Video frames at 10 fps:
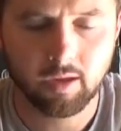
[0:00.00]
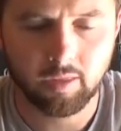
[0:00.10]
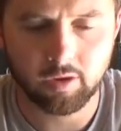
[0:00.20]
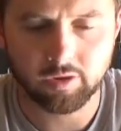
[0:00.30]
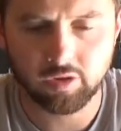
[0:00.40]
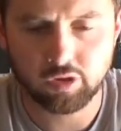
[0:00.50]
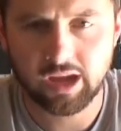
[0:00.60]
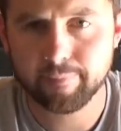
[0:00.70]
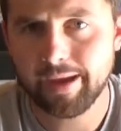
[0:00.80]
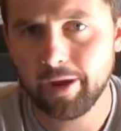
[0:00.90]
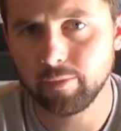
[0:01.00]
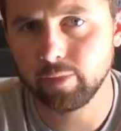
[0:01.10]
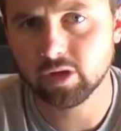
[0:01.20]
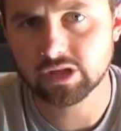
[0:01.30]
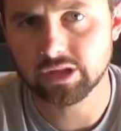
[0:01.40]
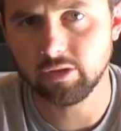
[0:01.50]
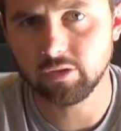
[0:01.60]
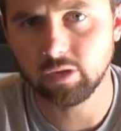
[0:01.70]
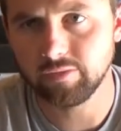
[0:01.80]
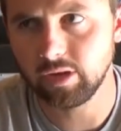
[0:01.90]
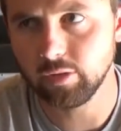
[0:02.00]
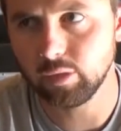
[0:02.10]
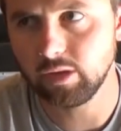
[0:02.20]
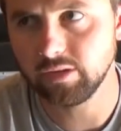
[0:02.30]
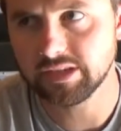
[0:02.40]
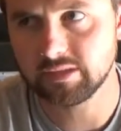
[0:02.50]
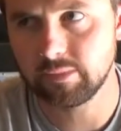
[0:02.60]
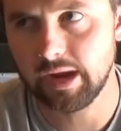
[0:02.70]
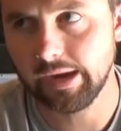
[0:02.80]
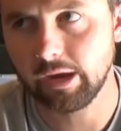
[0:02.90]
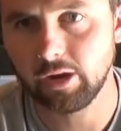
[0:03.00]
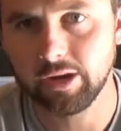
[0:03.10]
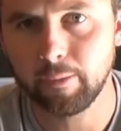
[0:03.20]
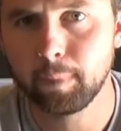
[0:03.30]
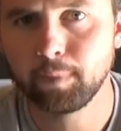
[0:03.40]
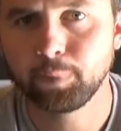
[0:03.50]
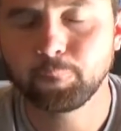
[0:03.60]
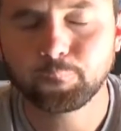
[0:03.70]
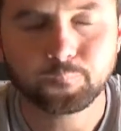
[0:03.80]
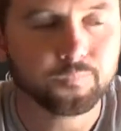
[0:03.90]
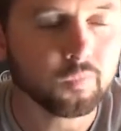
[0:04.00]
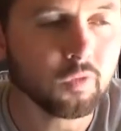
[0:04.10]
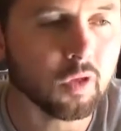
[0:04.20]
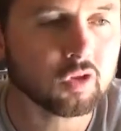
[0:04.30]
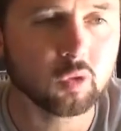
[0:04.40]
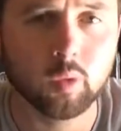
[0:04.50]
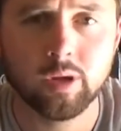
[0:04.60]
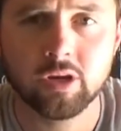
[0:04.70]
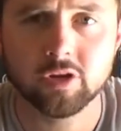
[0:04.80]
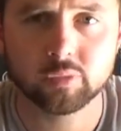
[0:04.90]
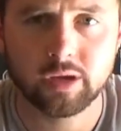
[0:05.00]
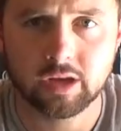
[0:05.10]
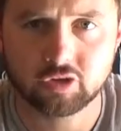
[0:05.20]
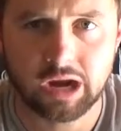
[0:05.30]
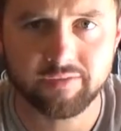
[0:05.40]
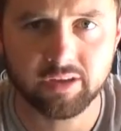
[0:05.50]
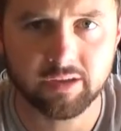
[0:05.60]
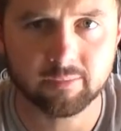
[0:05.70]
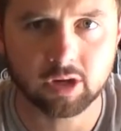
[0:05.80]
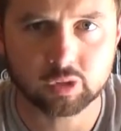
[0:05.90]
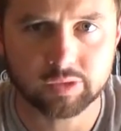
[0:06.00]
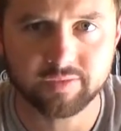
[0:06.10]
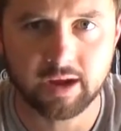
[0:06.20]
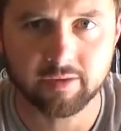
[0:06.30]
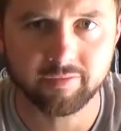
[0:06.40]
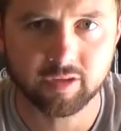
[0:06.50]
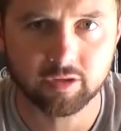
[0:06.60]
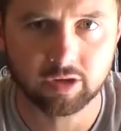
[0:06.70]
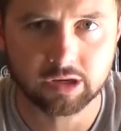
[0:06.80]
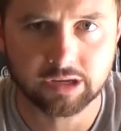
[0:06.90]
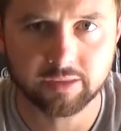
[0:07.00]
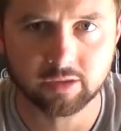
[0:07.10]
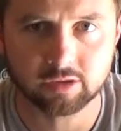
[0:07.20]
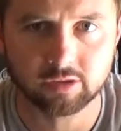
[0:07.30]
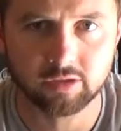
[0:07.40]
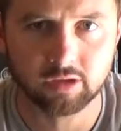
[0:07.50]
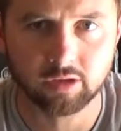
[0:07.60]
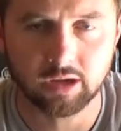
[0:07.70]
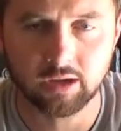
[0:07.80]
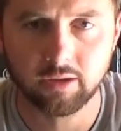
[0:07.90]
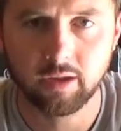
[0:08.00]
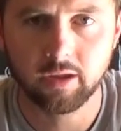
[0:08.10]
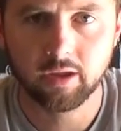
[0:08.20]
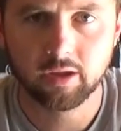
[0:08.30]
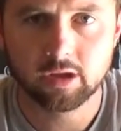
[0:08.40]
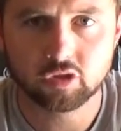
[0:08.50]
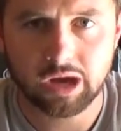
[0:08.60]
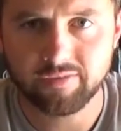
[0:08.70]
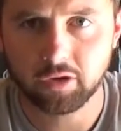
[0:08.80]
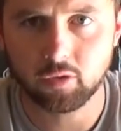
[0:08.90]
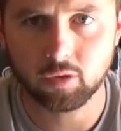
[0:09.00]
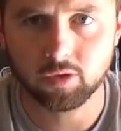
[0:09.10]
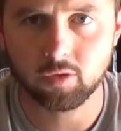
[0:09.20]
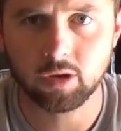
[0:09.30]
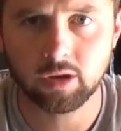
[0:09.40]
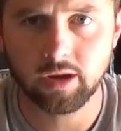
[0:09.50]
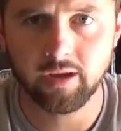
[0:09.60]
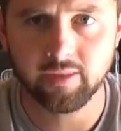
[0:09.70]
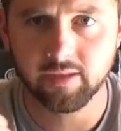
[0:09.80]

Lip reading: You can't pattern birds in Illinois very well, at least in my area. So what we do is we hunt trafficking birds. We find a field underneath their traffic corridor, and